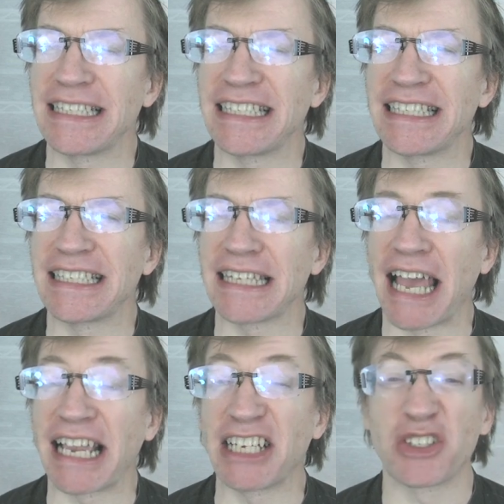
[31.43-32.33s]
this is
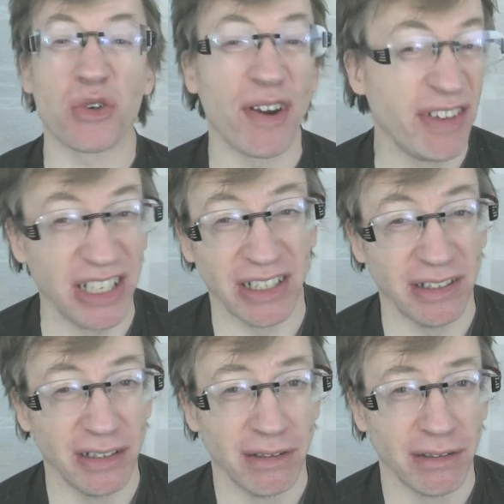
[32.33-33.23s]
like a
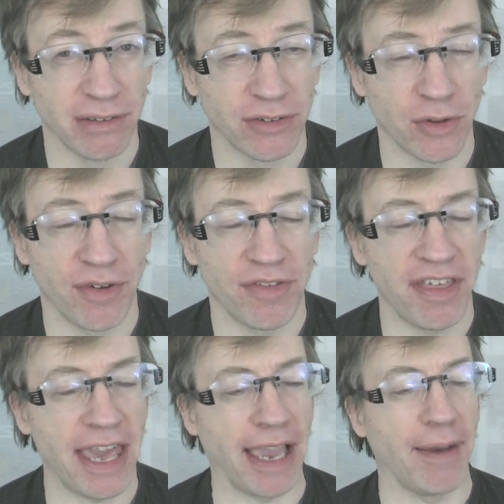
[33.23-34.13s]
trivial sort of
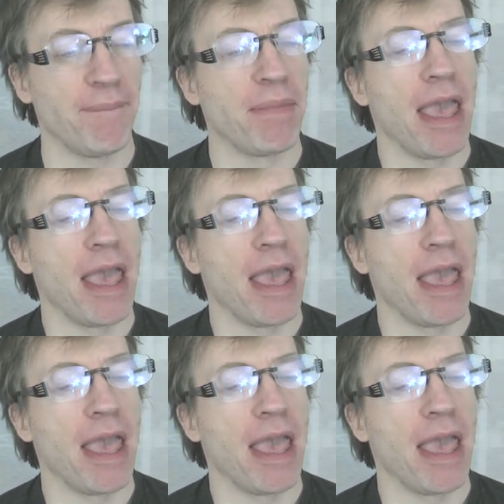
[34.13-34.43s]
thing